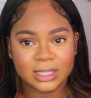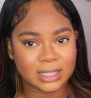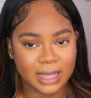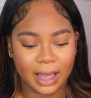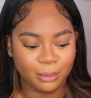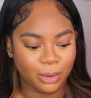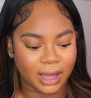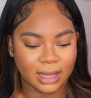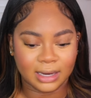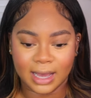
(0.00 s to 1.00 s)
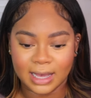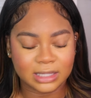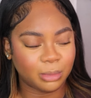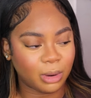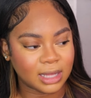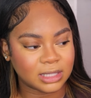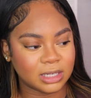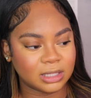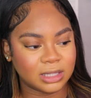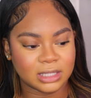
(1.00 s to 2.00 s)
is the same brand as the
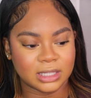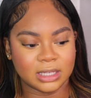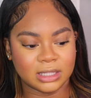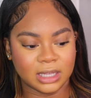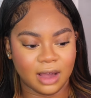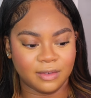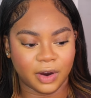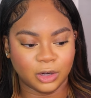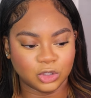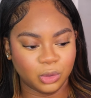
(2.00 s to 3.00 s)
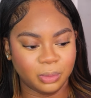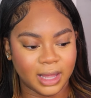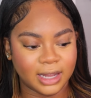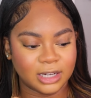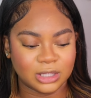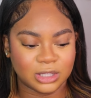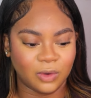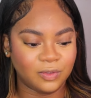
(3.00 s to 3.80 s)
bronzer. This is the CoverGirl True Blend So